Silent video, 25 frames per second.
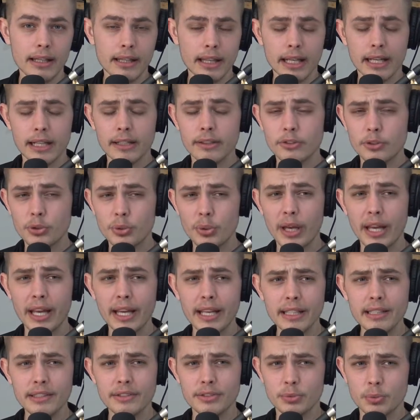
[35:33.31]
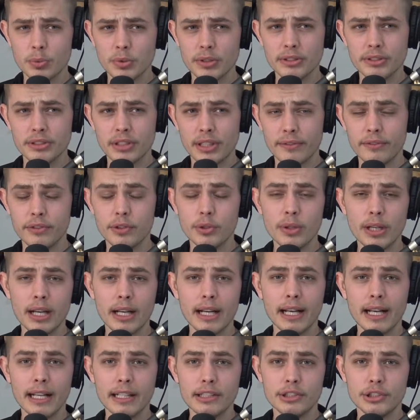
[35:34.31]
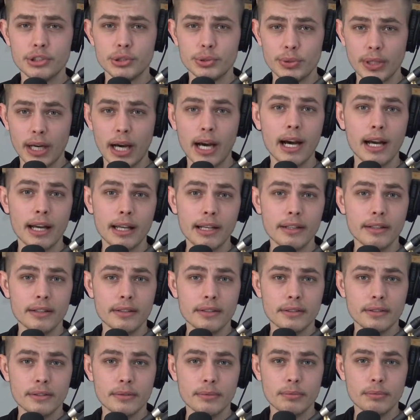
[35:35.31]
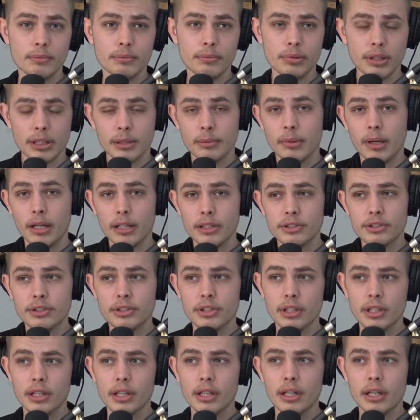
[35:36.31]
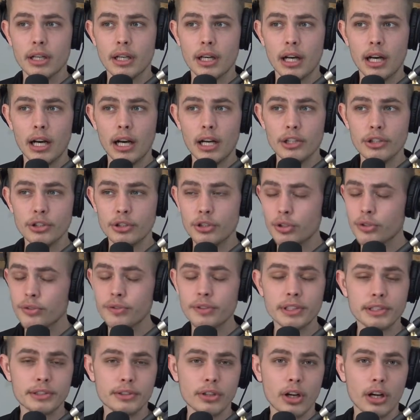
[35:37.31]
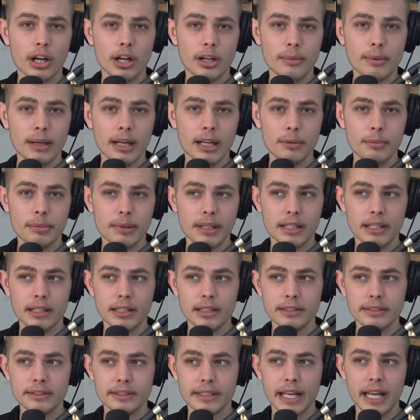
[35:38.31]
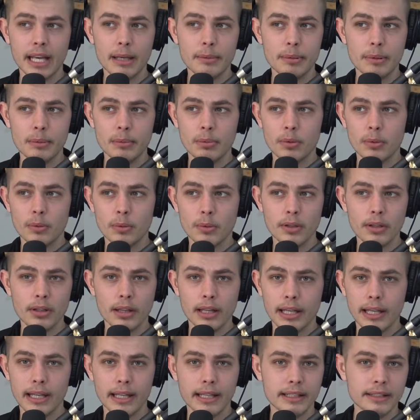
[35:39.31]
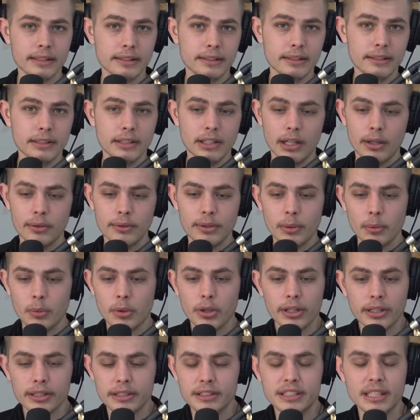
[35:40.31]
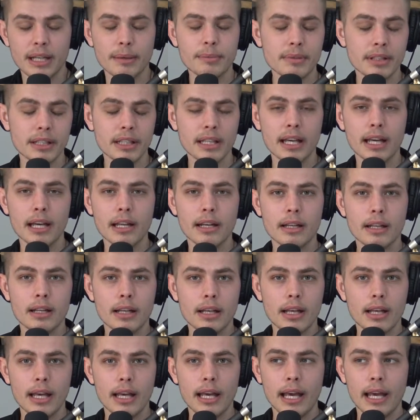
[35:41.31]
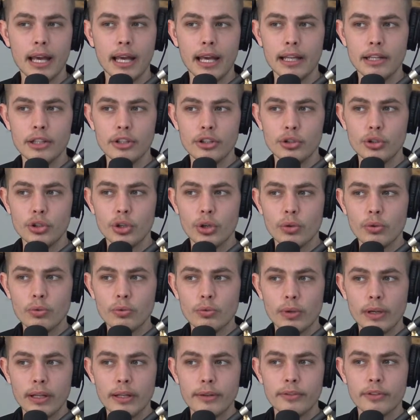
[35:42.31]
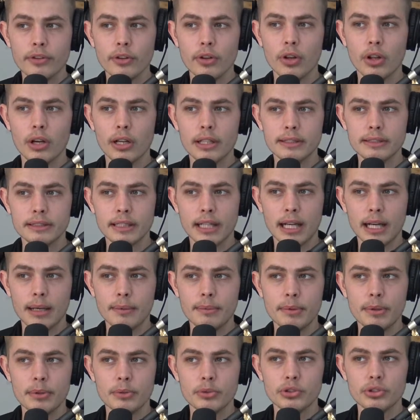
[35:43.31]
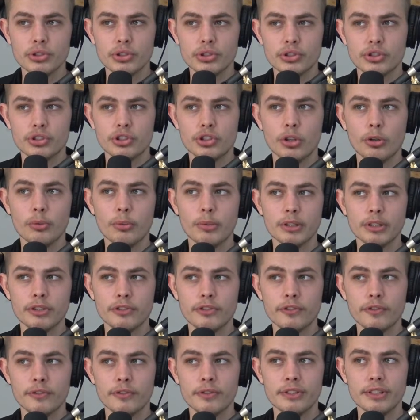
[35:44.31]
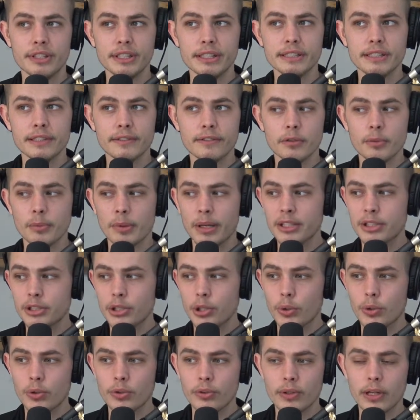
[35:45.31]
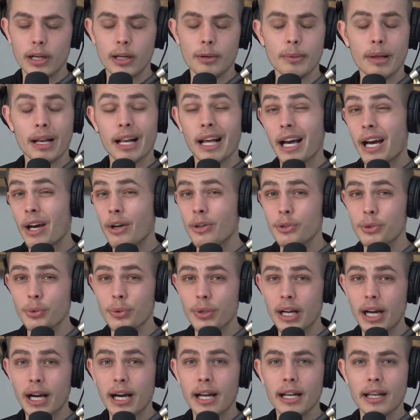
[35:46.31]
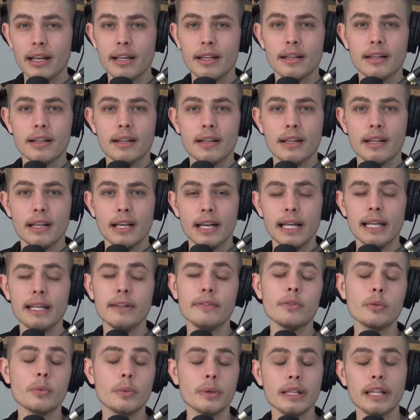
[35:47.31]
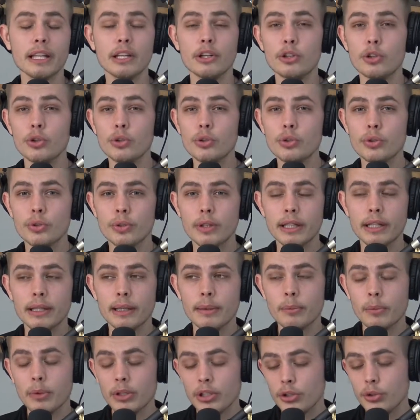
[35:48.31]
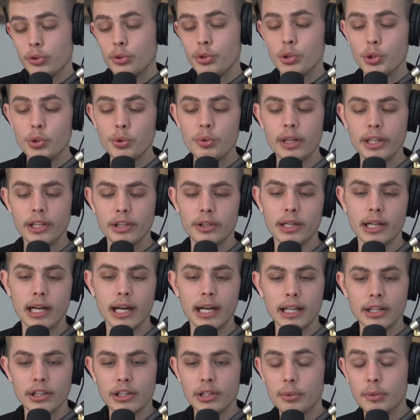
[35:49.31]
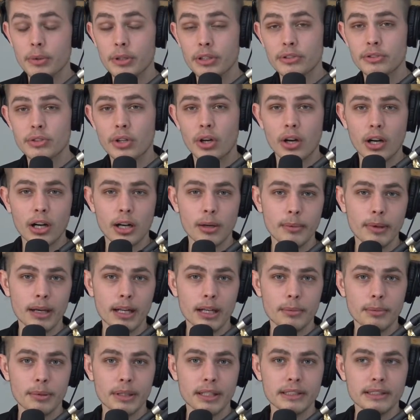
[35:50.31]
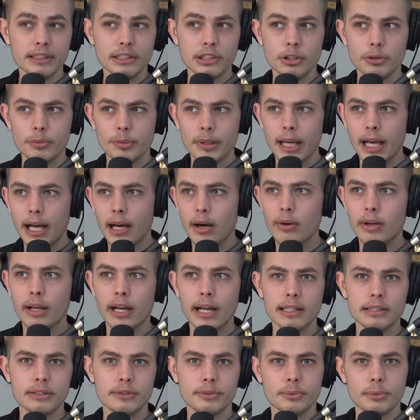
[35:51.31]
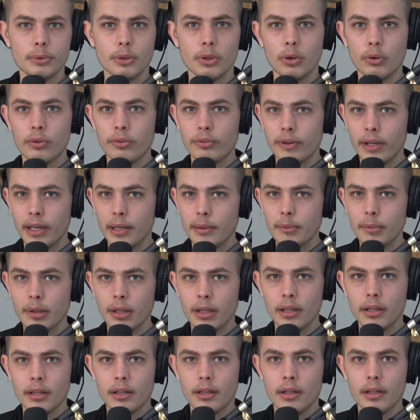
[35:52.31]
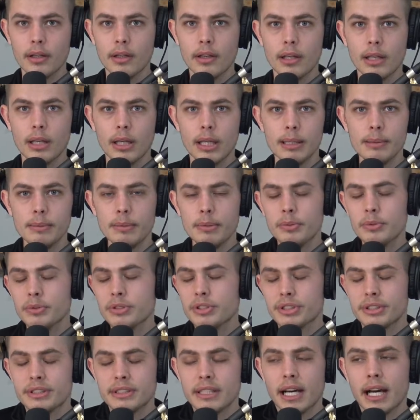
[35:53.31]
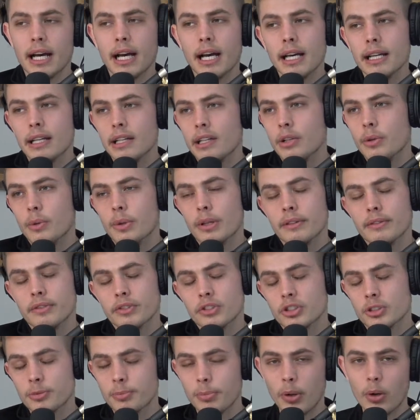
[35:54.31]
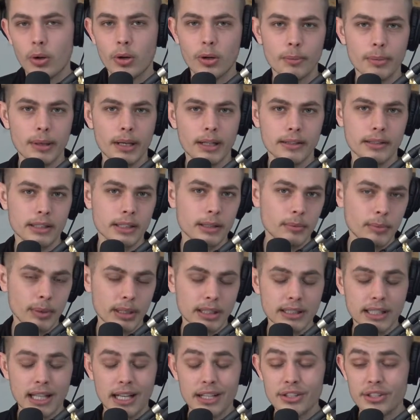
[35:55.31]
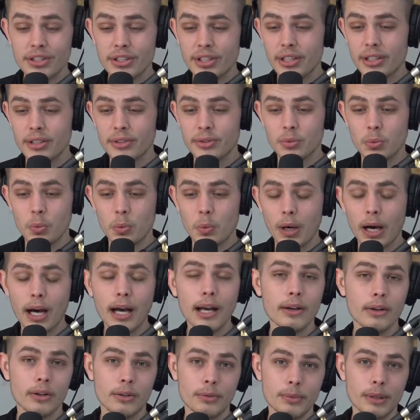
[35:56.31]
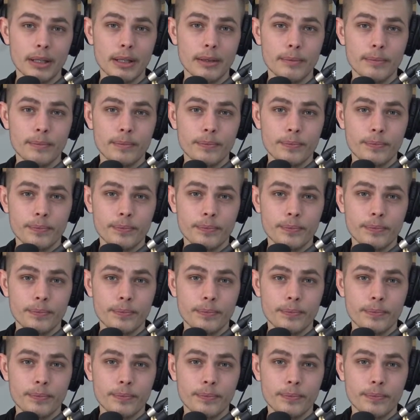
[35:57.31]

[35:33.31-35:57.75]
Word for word: Like, do AIDS was if you got AIDS, you died, pretty much. Uh, you couldn't really talk about it because gay people weren't like you know they weren't accepted yet, and you don't. And for the longest time, there was just so much disinformation going around about how you got it. And even when they knew you, and then when you knew that you got it, you didn't want to talk about it because then you'd be outcast from your whole family. And people just died and no one ever spoke about them. Like that shit is wild, man.